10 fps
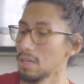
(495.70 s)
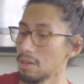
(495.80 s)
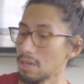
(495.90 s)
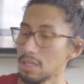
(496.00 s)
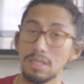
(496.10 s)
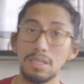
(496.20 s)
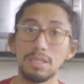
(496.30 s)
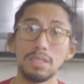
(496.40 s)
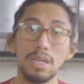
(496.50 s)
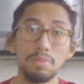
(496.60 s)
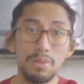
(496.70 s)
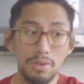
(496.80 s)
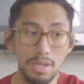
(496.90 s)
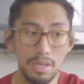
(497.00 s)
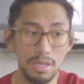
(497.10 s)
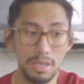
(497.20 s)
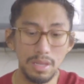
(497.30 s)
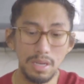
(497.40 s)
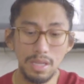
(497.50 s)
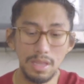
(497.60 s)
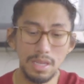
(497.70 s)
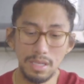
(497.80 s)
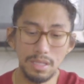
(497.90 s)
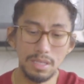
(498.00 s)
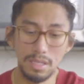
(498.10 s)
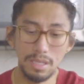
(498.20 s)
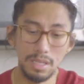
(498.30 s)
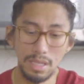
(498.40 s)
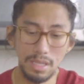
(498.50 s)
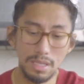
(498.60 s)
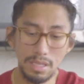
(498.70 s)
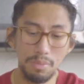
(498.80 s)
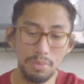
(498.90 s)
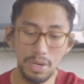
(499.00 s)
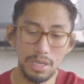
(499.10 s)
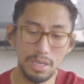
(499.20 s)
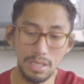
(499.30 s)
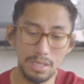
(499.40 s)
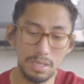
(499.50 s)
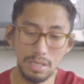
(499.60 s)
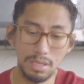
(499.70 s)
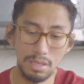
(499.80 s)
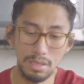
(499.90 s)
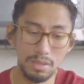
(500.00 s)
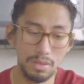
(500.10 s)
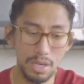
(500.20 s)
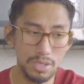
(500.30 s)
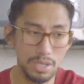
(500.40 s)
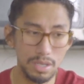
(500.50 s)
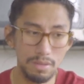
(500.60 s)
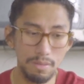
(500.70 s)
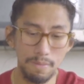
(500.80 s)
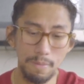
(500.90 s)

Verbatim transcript: Now let's see the top three, the three things that is separating this connection.